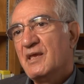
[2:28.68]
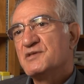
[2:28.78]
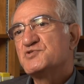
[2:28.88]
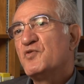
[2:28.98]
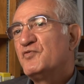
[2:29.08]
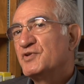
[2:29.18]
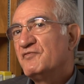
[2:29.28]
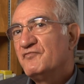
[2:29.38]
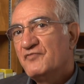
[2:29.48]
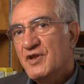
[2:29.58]
So for
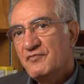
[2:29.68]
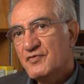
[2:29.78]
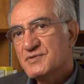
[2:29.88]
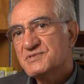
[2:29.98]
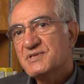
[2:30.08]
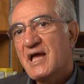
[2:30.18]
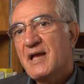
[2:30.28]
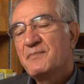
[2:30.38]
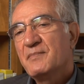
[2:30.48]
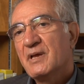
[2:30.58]
the very first
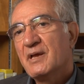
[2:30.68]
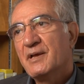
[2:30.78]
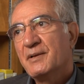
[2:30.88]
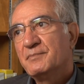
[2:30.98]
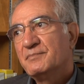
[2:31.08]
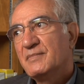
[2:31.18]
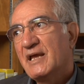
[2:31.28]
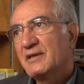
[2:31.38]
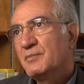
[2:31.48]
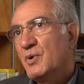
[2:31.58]
time, uh,
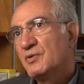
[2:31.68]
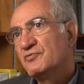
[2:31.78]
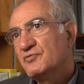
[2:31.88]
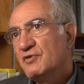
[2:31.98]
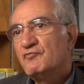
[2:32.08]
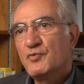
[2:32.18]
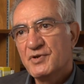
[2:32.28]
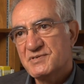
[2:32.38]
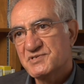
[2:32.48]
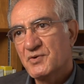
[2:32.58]
like about three, four
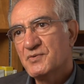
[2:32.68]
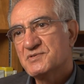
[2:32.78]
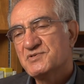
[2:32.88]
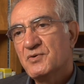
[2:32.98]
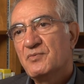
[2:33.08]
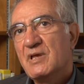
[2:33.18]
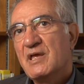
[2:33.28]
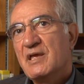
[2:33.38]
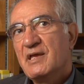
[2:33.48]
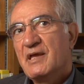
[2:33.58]
years ago or so,
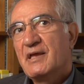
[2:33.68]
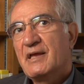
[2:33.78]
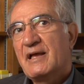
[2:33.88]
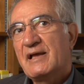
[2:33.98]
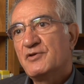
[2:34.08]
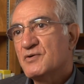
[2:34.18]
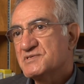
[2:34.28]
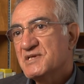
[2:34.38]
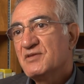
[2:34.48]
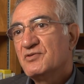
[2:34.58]
uh, at our
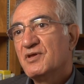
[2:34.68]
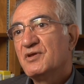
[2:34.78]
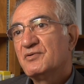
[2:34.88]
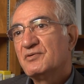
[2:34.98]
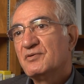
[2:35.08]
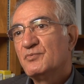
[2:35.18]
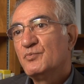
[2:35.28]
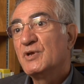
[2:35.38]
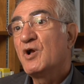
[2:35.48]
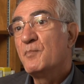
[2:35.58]
center,
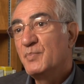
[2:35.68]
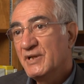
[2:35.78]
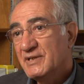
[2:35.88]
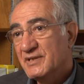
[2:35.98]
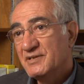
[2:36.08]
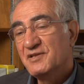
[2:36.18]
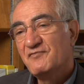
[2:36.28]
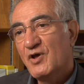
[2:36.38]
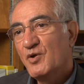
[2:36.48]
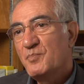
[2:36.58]
we completed the
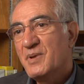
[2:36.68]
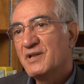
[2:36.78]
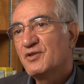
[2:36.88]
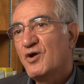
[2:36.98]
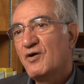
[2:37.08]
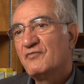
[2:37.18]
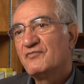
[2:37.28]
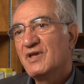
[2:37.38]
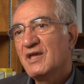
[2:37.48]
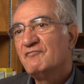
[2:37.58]
development
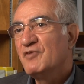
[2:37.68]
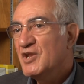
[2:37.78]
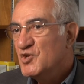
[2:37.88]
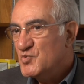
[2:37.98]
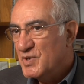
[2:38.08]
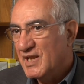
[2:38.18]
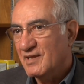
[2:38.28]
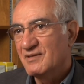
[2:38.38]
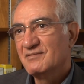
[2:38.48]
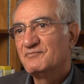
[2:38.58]
of a very
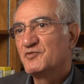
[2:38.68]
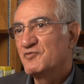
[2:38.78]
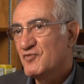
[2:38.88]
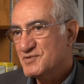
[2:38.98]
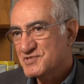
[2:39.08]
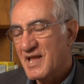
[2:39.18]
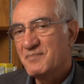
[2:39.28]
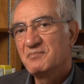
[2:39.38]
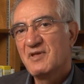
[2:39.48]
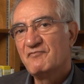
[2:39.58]
unique, for the first
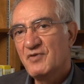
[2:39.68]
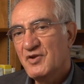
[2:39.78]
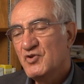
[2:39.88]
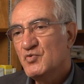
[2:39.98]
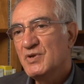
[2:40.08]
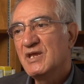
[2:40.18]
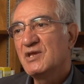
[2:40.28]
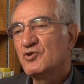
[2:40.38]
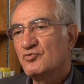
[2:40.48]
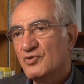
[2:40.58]
time, a very
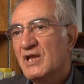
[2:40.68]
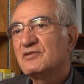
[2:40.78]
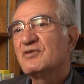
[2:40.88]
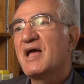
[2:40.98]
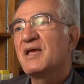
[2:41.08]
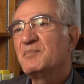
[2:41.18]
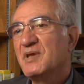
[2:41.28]
unique real-time